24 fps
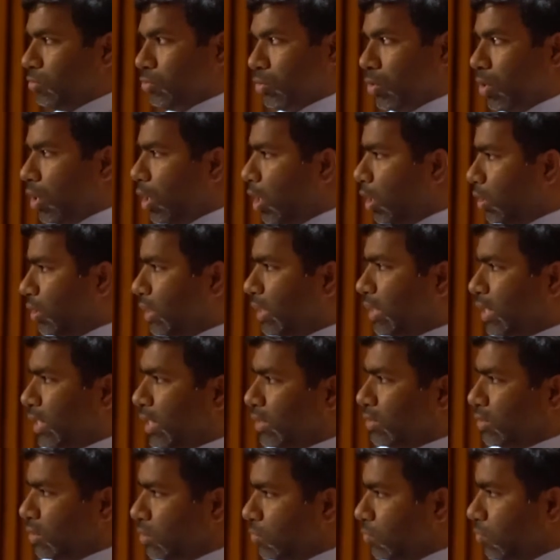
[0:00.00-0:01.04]
So all the
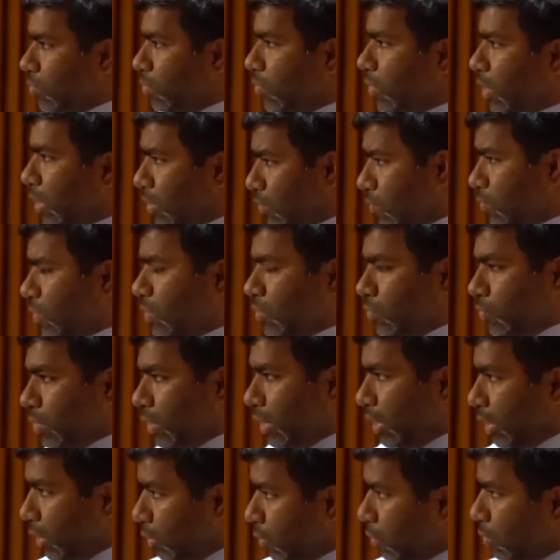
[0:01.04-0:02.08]
cases which
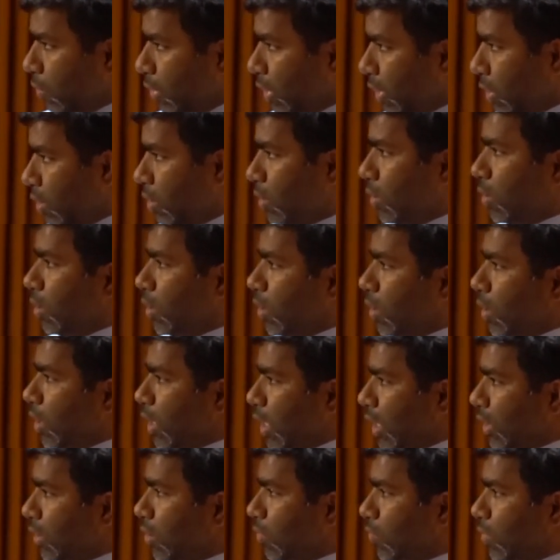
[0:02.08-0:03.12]
we included
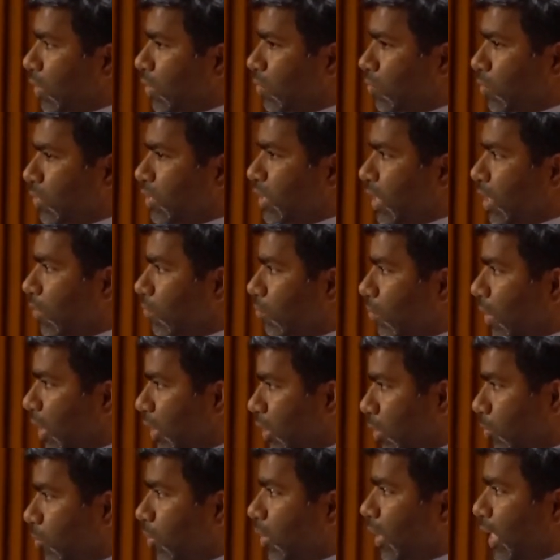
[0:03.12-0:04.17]
are the ones which have
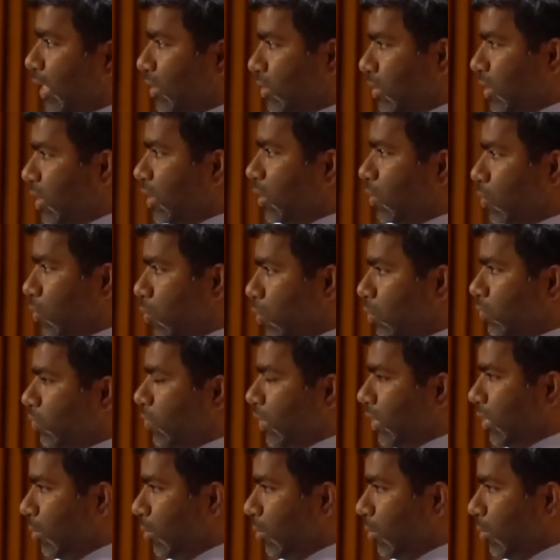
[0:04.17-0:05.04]
multiple ICD codes for